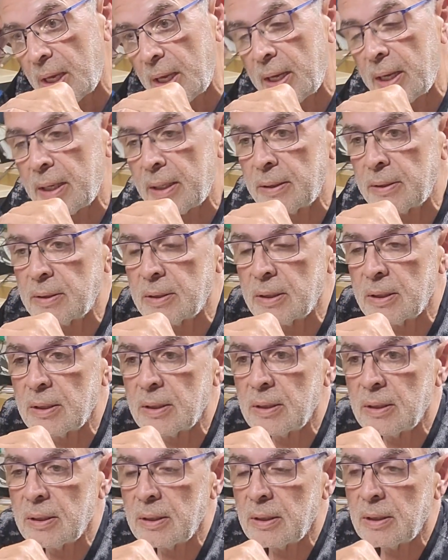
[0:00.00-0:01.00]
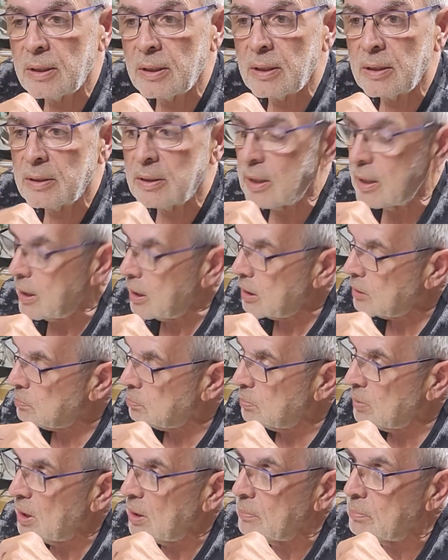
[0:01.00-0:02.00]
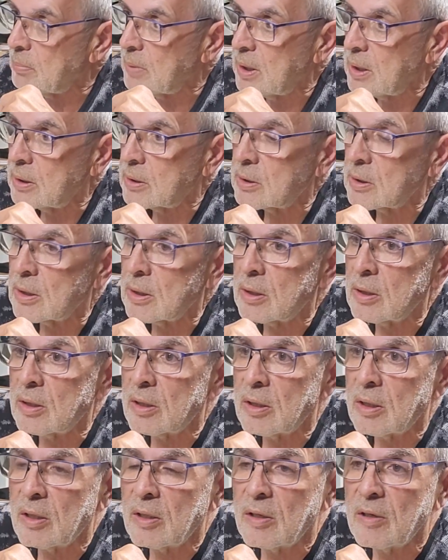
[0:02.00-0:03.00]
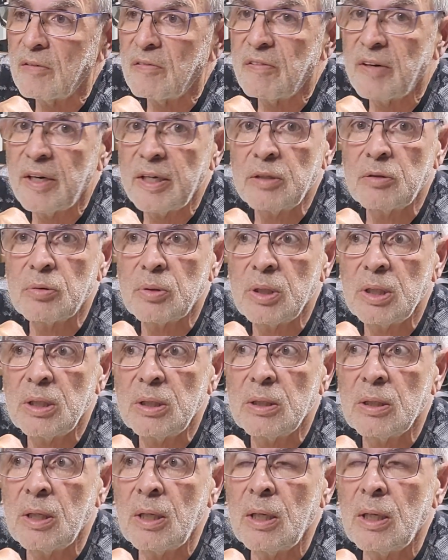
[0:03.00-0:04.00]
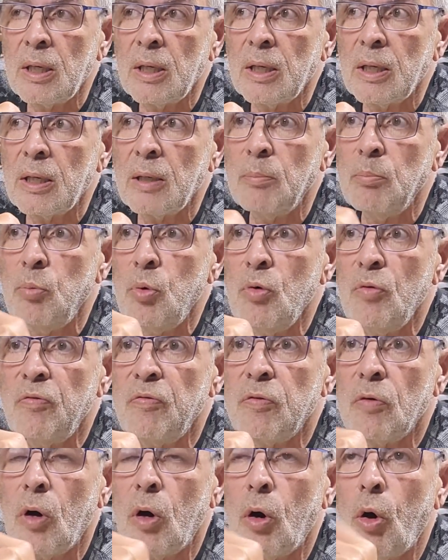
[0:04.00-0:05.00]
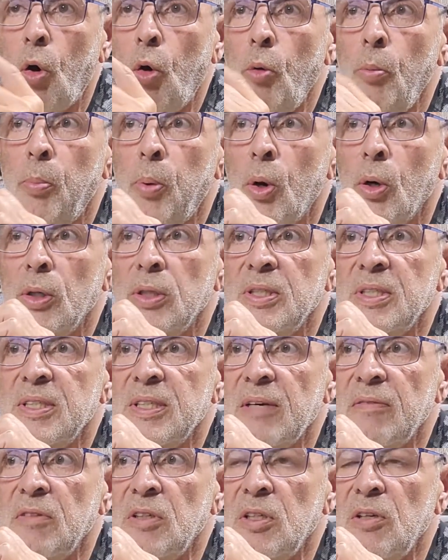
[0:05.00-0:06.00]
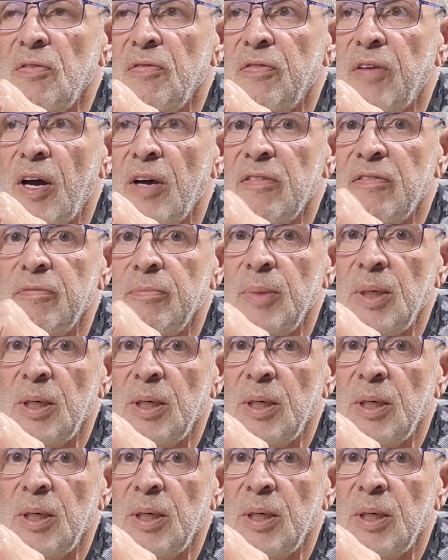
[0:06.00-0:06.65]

And uh, the 8 millimeter uh, fine treat uh, move 0.75